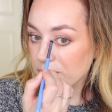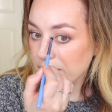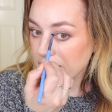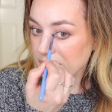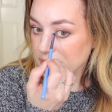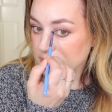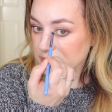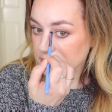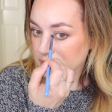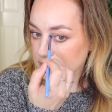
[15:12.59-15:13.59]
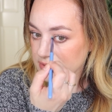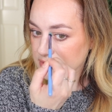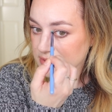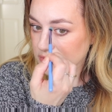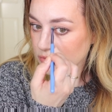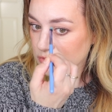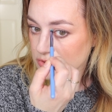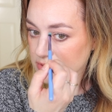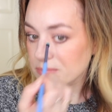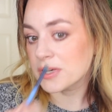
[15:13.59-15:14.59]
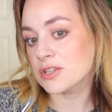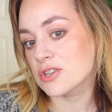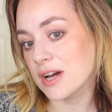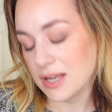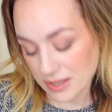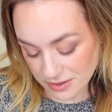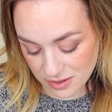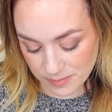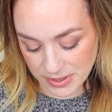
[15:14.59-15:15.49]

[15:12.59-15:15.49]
but it's because I don't use much highlighter.